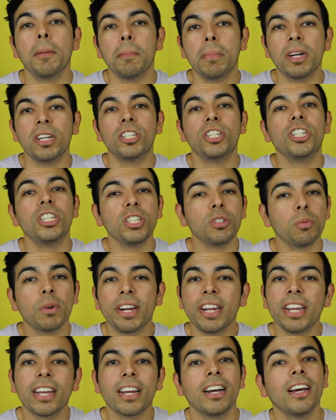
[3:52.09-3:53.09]
but she's
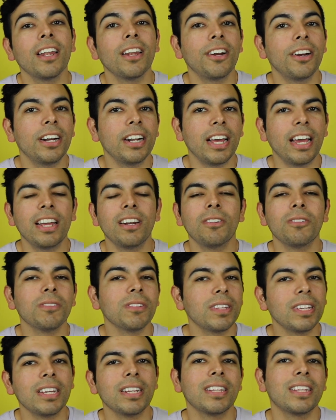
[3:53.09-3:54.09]
wearing color, and I don't
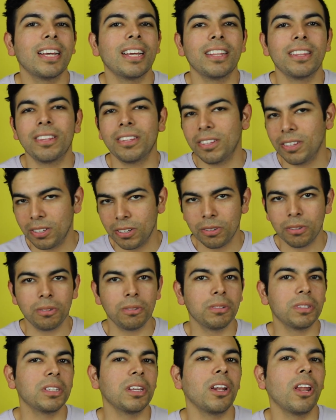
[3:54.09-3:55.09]
think that there
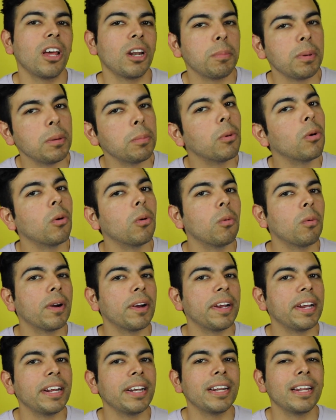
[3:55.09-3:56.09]
was a lot of people
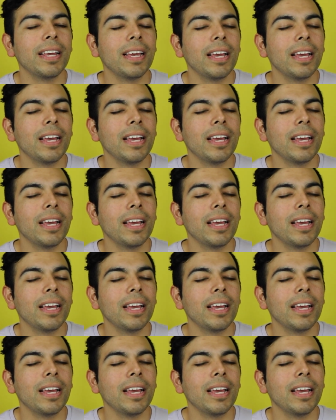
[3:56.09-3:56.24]
wearing